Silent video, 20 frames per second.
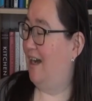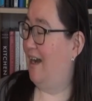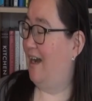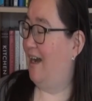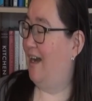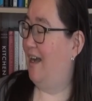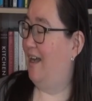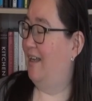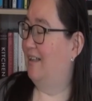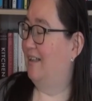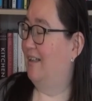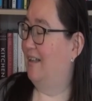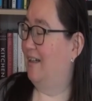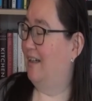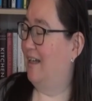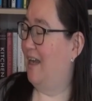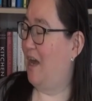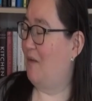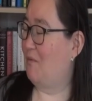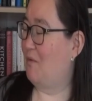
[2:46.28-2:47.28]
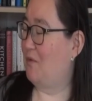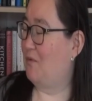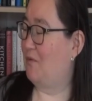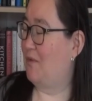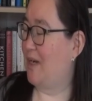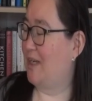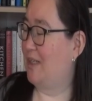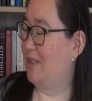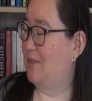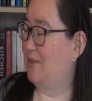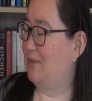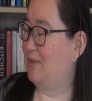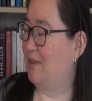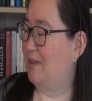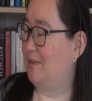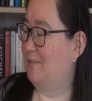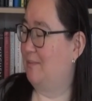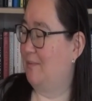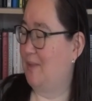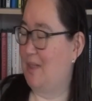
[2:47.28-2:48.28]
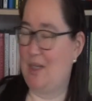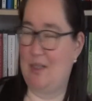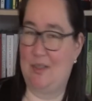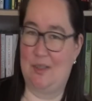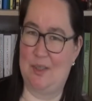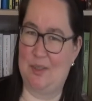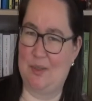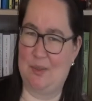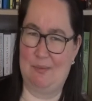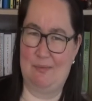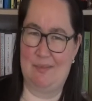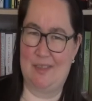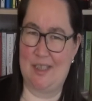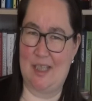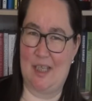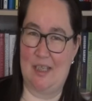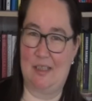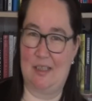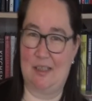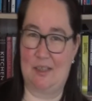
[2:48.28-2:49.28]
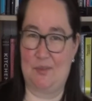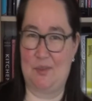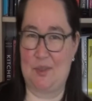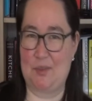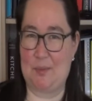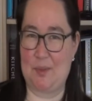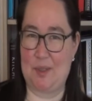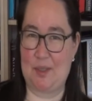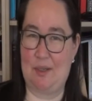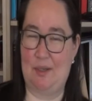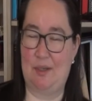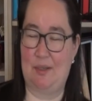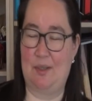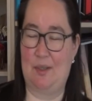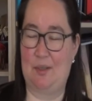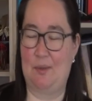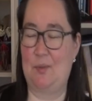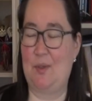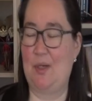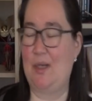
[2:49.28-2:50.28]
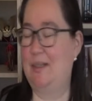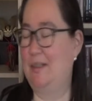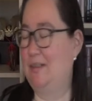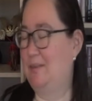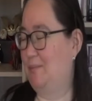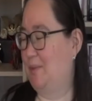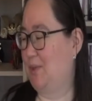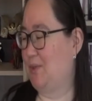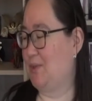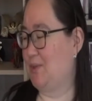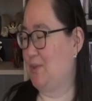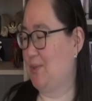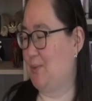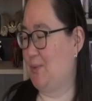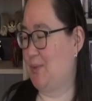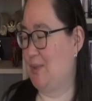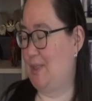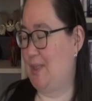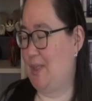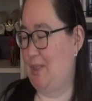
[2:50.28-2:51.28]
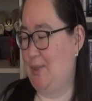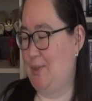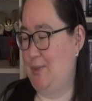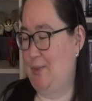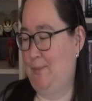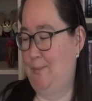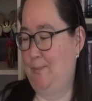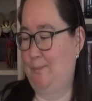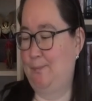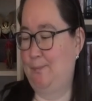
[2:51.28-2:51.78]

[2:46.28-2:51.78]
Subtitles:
And I have a friend who I'm going to send a Christmas card anyway, because I always do.